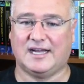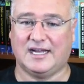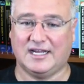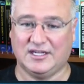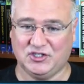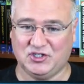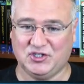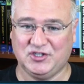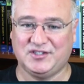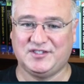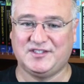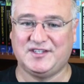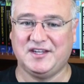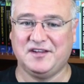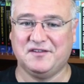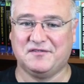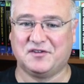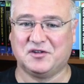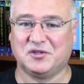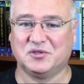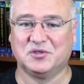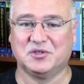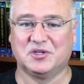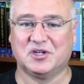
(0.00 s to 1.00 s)
I should see
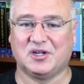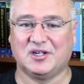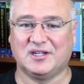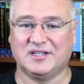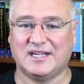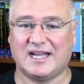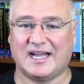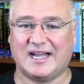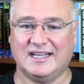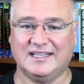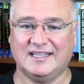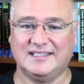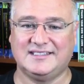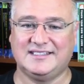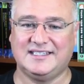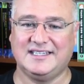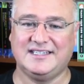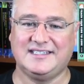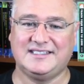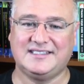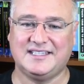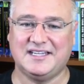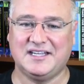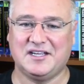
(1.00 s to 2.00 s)
a folder called
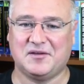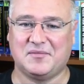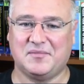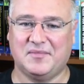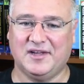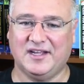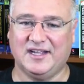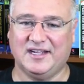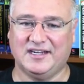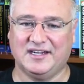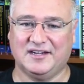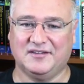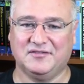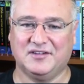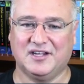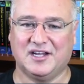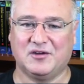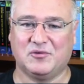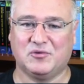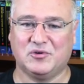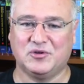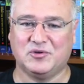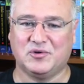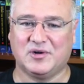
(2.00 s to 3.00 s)
icsim, and I've
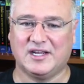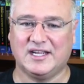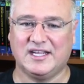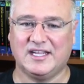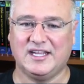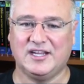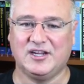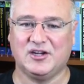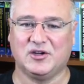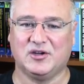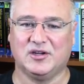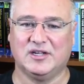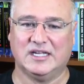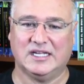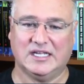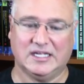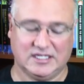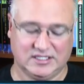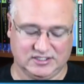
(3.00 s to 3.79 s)
got one right here.